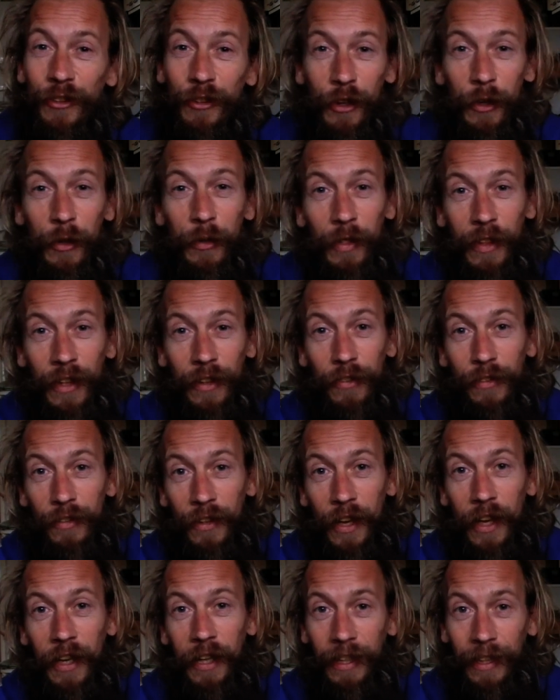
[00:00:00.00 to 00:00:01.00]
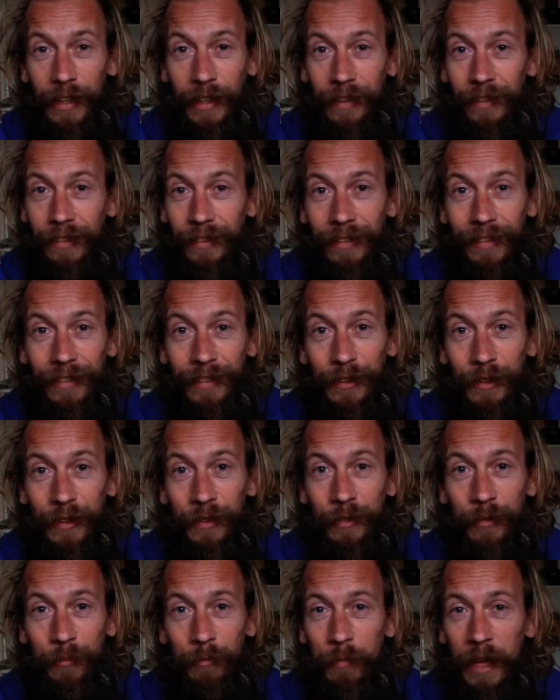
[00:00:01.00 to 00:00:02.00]
truth is certainly
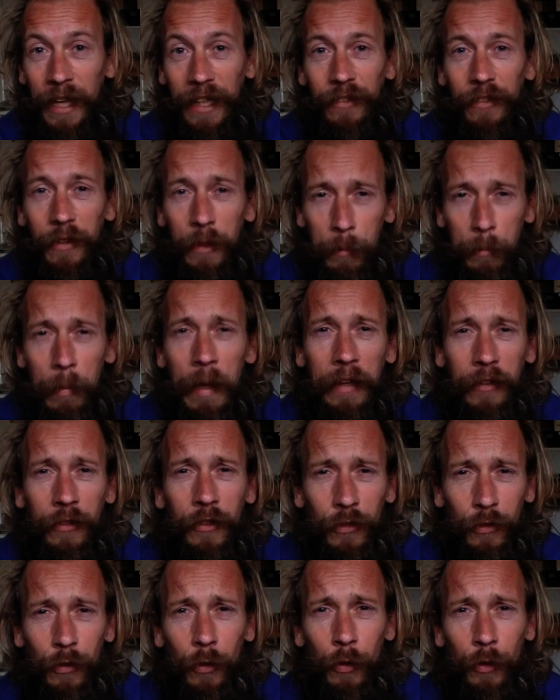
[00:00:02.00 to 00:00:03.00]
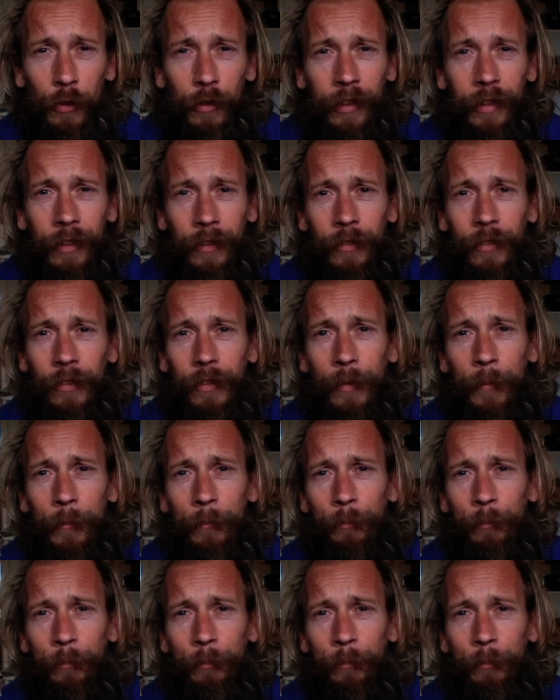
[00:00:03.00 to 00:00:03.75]
makes the best stories.